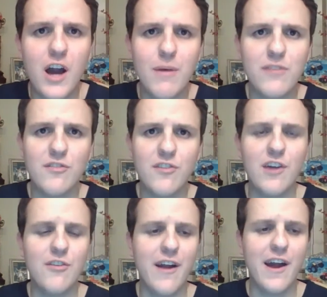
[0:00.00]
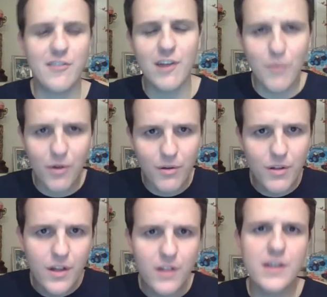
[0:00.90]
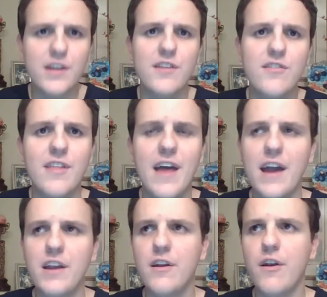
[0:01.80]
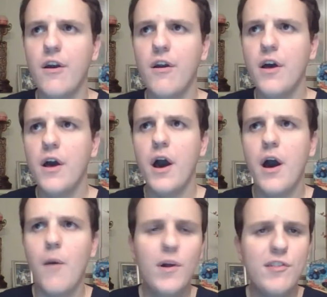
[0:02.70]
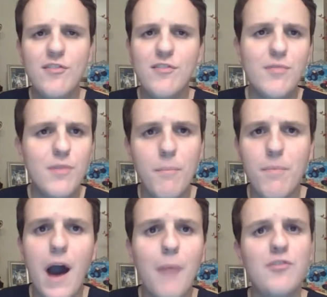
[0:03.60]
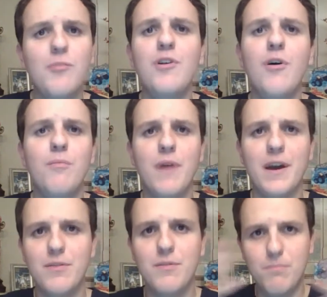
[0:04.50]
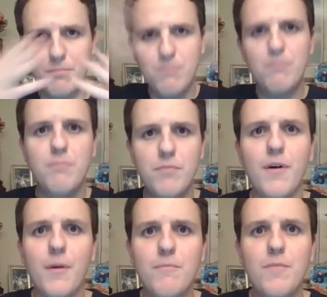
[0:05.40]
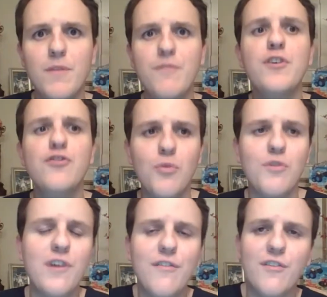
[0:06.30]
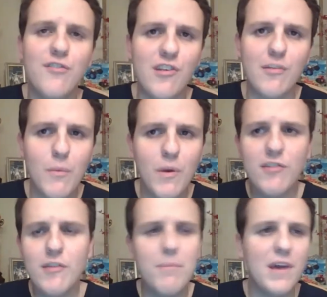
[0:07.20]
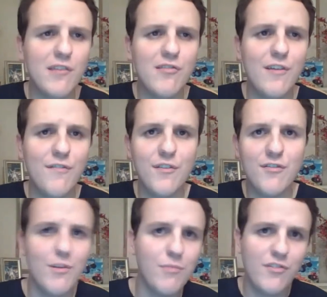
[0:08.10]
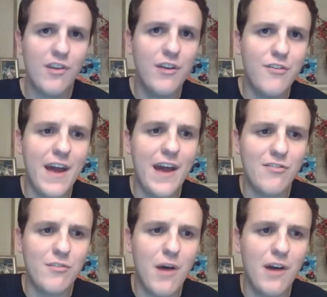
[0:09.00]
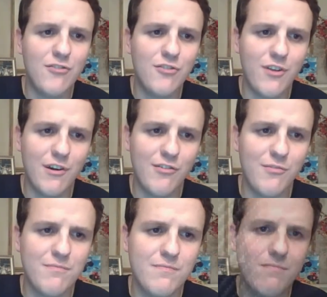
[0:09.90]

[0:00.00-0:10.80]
talking about the sand drags, and I will lead into that here. Obviously we know, like, the visual differences, but what's the biggest difference from the sand drags to monster trucks?